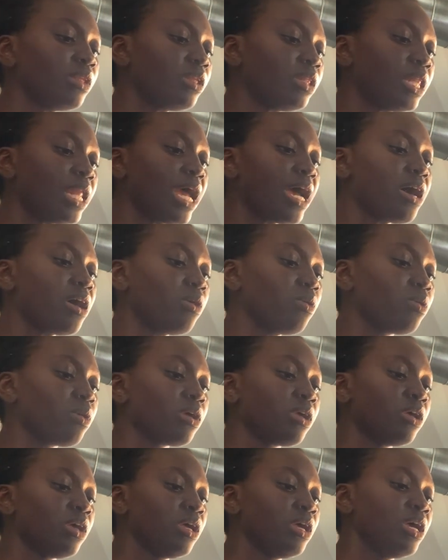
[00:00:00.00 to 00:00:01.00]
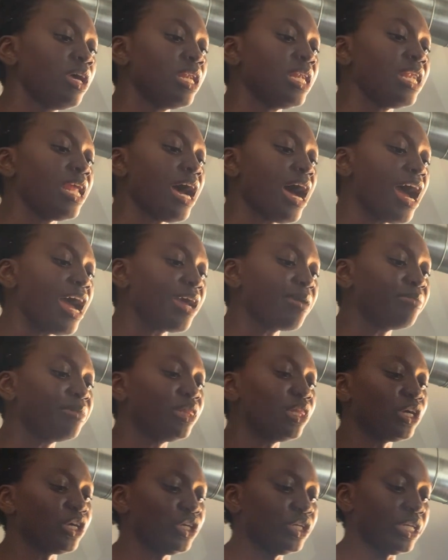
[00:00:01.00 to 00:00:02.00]
Now, I am
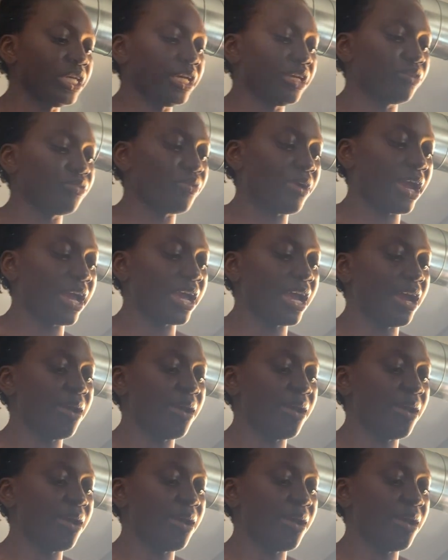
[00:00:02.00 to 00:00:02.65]
learning, right?